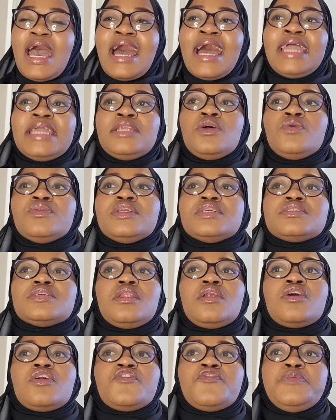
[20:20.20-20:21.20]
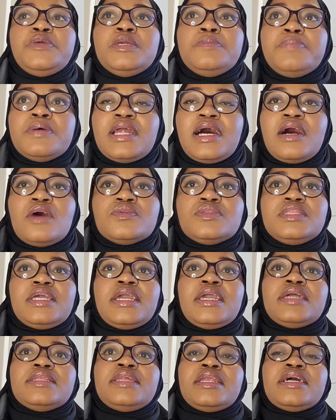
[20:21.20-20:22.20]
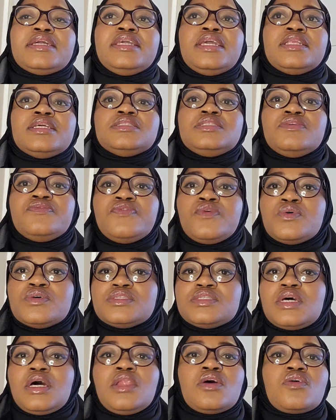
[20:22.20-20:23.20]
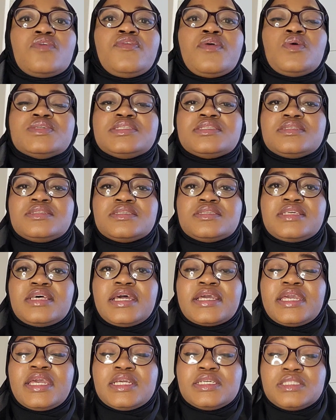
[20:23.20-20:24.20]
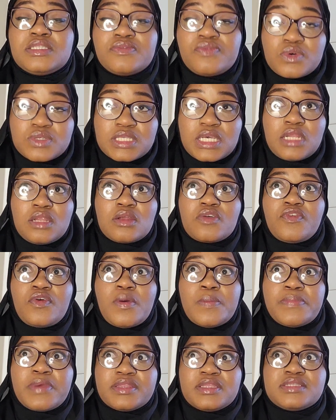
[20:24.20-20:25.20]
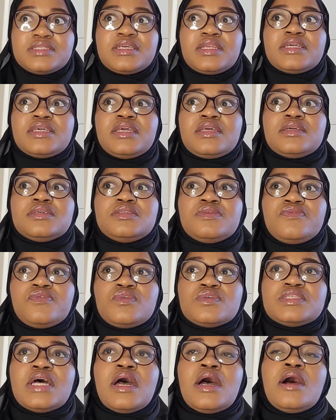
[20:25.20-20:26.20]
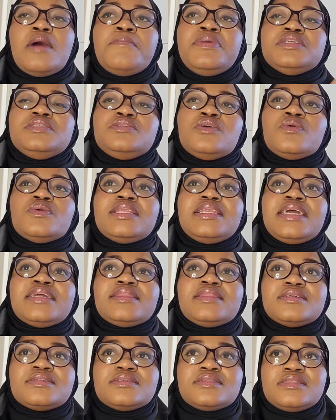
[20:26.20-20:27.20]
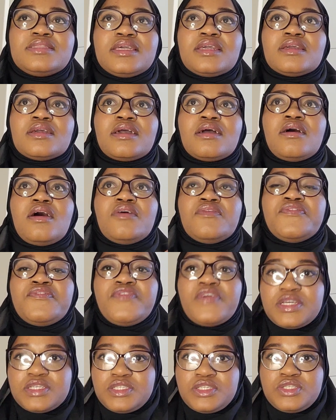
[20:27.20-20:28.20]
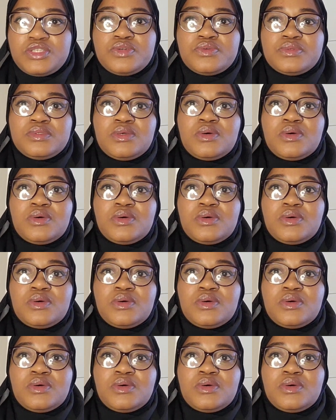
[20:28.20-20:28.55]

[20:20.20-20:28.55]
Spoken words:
I know there's a lot of people out there that are getting divorced, a lot of our sisters that are getting divorced, a lot of our brothers that are getting divorced. But don't let this thing affect you.